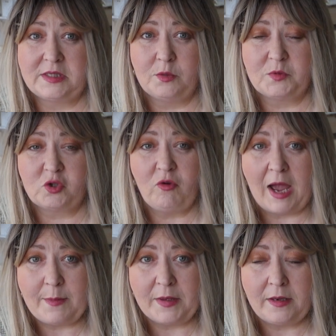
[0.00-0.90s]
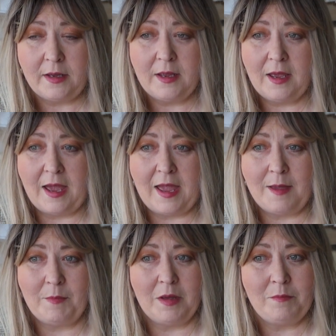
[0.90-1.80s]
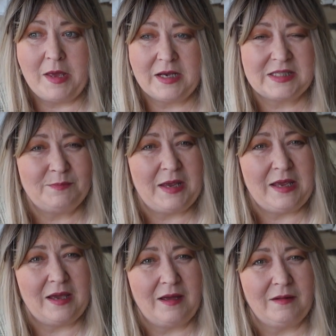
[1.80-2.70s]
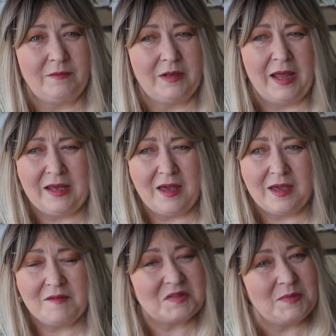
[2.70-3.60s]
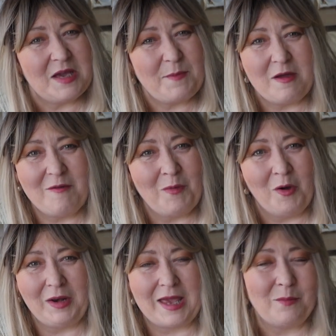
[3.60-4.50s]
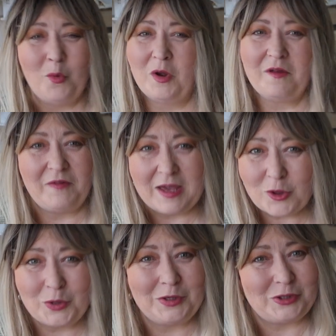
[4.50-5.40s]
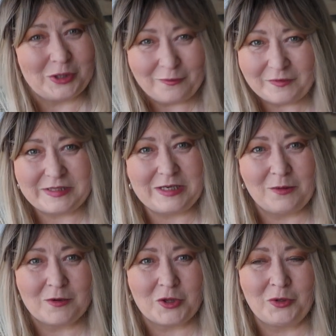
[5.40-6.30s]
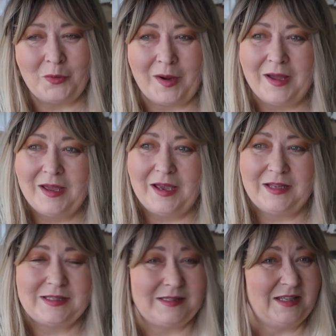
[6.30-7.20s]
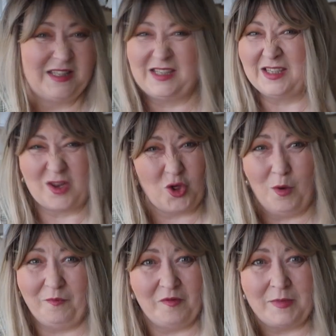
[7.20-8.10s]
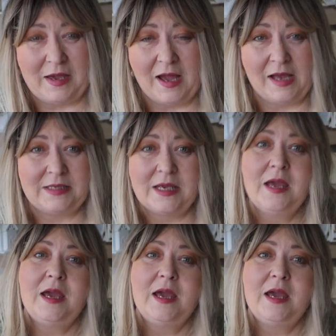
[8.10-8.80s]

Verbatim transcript: it subscribing, um, it makes me, like, it gives me a bit more like motivation to do videos, you know. It's, this isn't a job for me, guys.